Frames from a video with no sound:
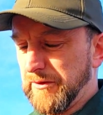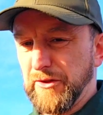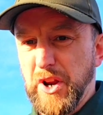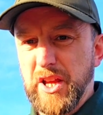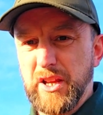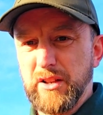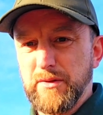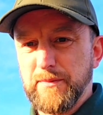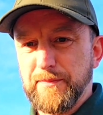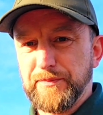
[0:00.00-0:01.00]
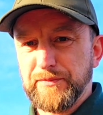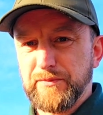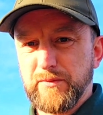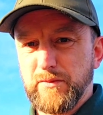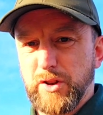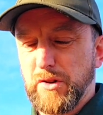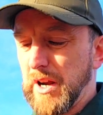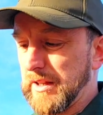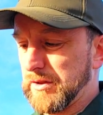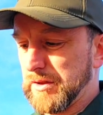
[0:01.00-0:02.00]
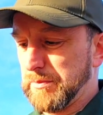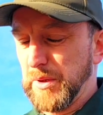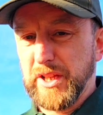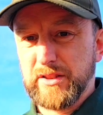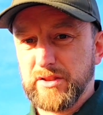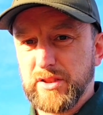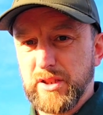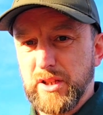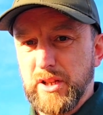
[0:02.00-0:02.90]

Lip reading: fraying, cracks, splits,